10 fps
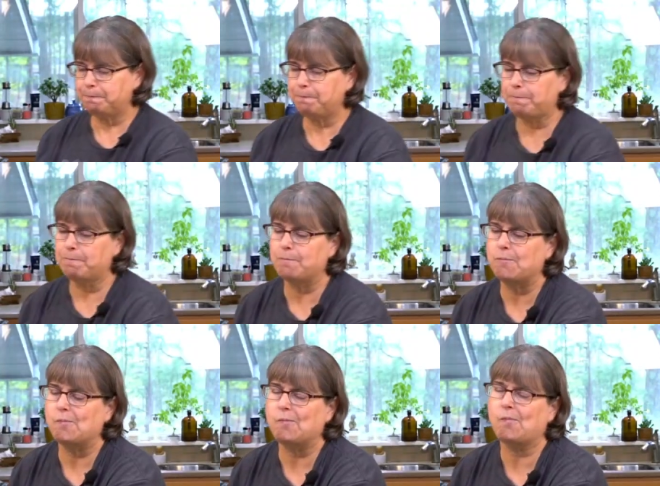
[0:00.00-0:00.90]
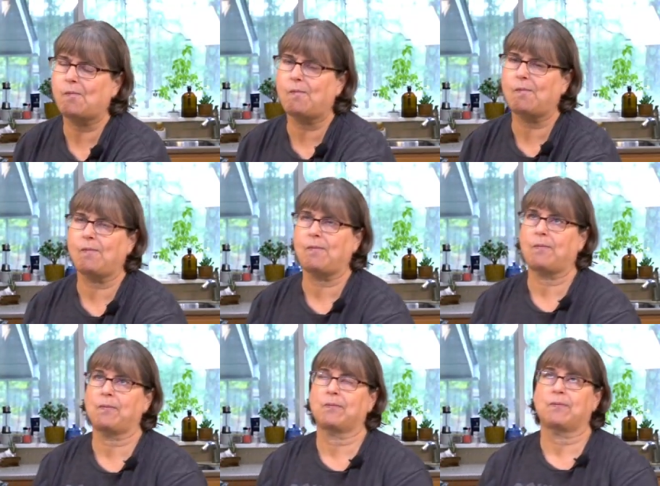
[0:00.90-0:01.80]

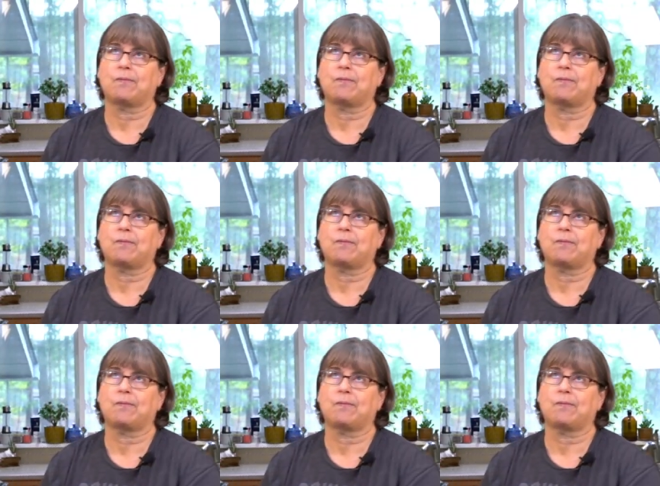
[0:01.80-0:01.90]
(no one is talking)